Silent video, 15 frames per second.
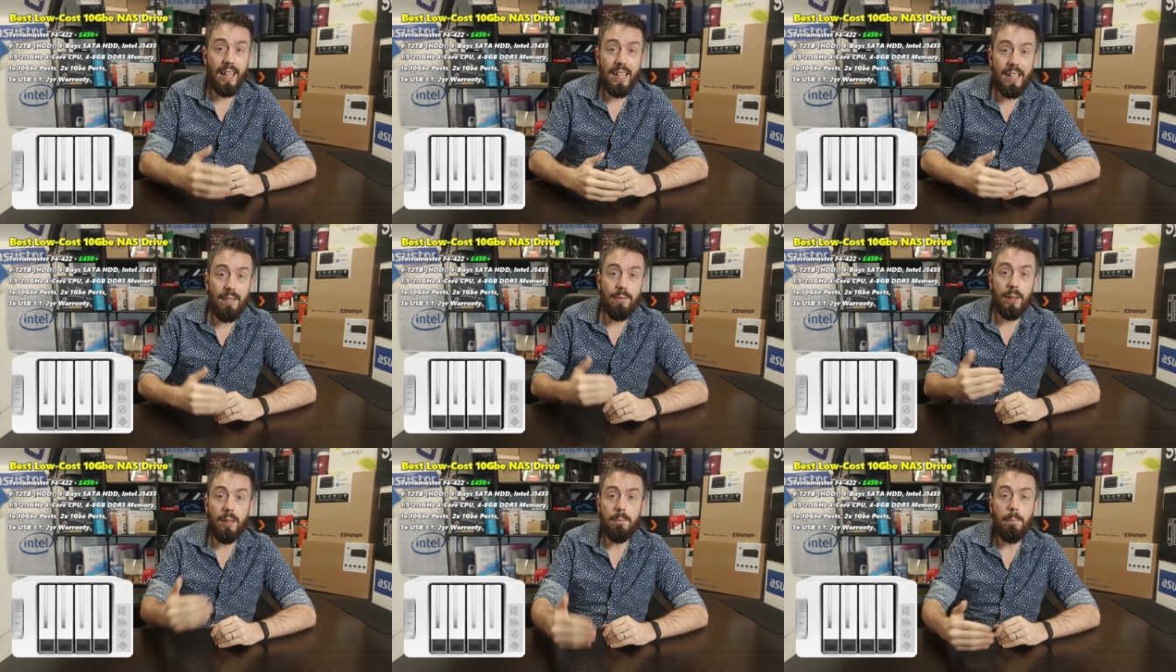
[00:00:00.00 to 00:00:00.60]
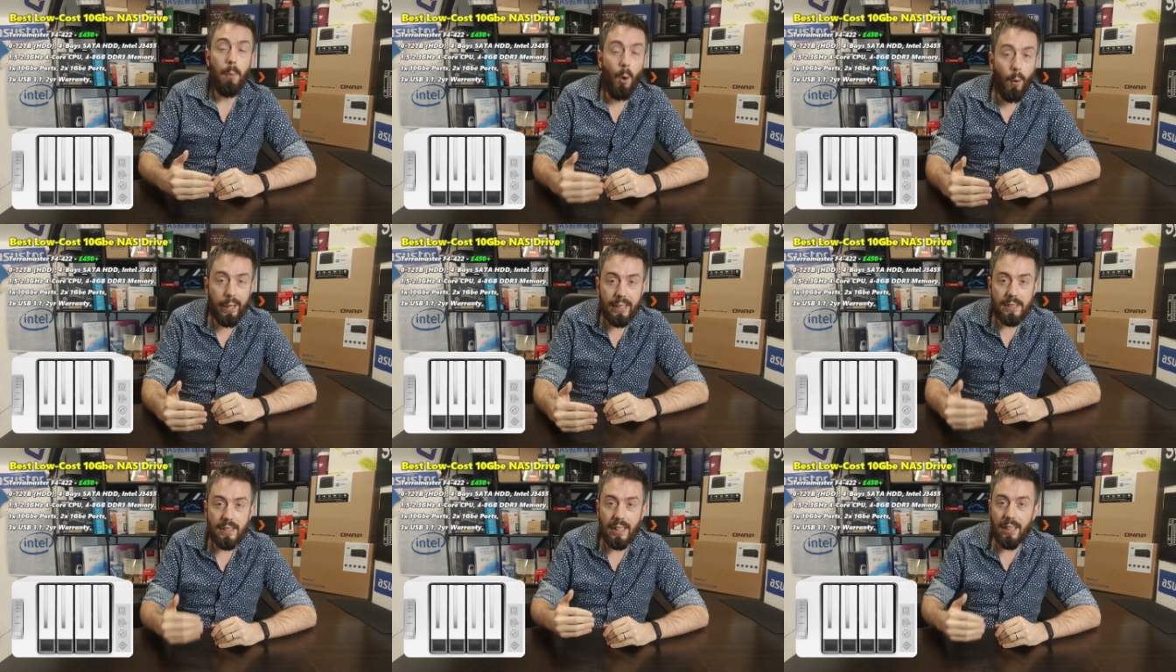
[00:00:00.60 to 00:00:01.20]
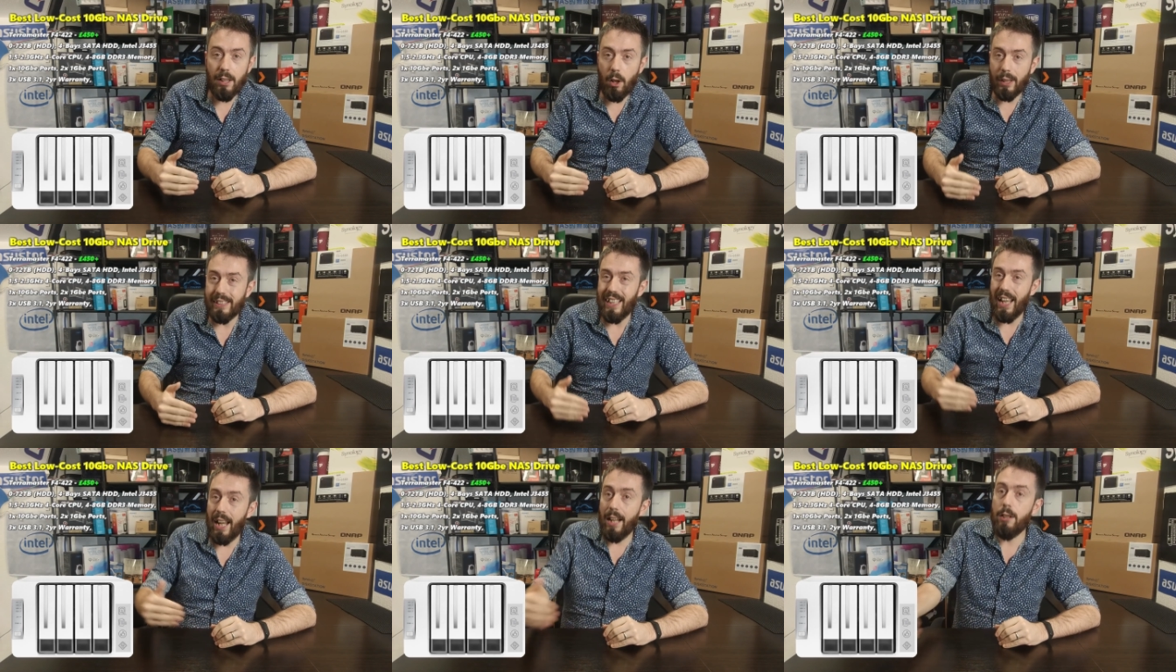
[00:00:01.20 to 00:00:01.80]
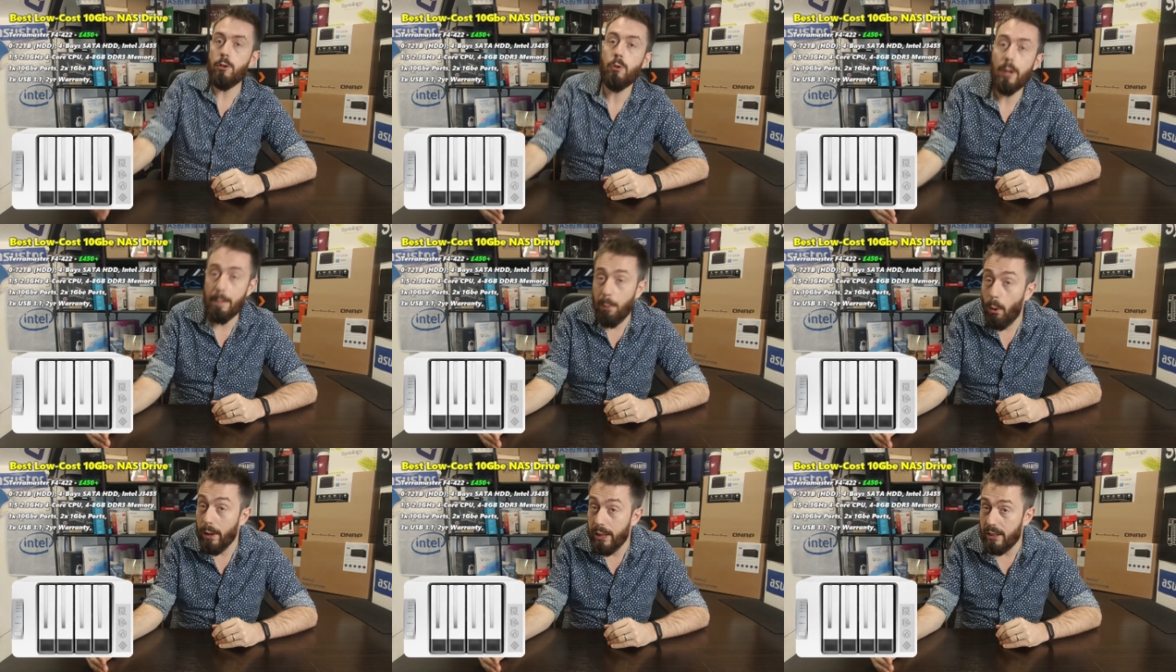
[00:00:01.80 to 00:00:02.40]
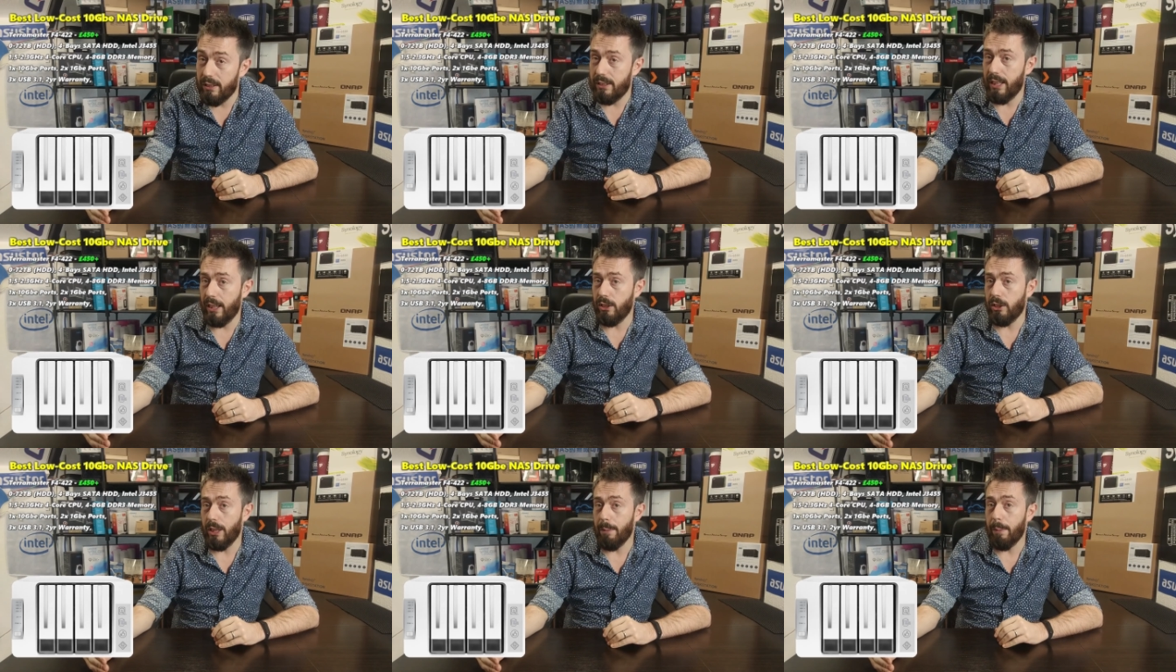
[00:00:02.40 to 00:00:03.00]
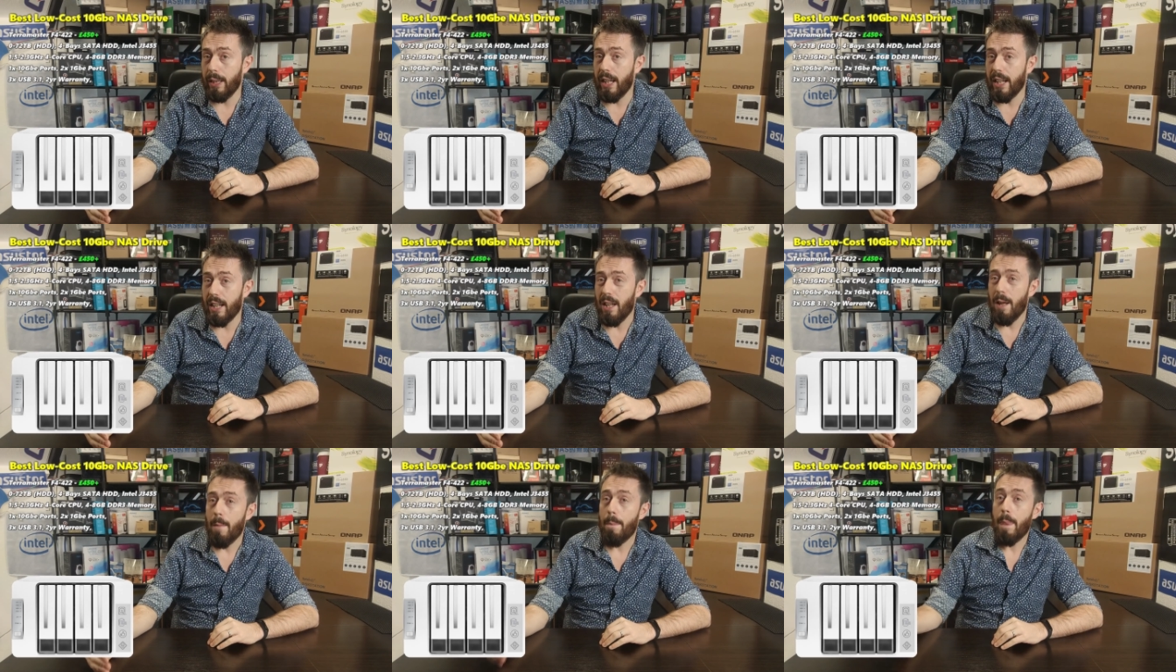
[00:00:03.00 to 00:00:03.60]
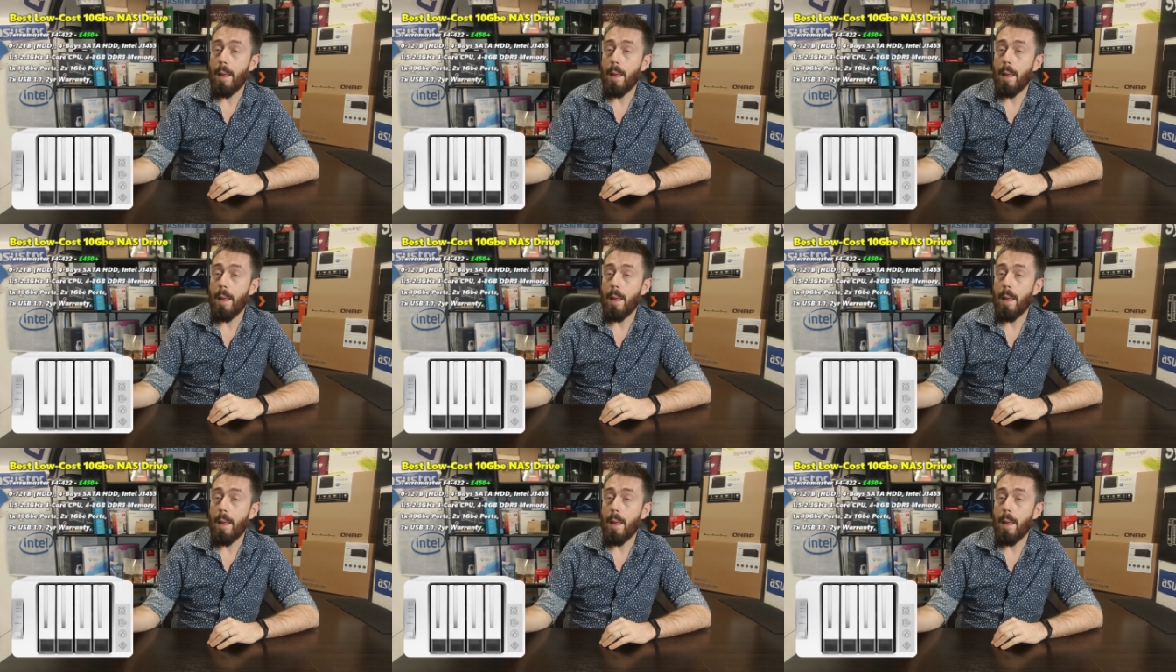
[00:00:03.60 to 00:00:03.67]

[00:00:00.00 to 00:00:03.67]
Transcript: even point and a nice entry point into ten G b E.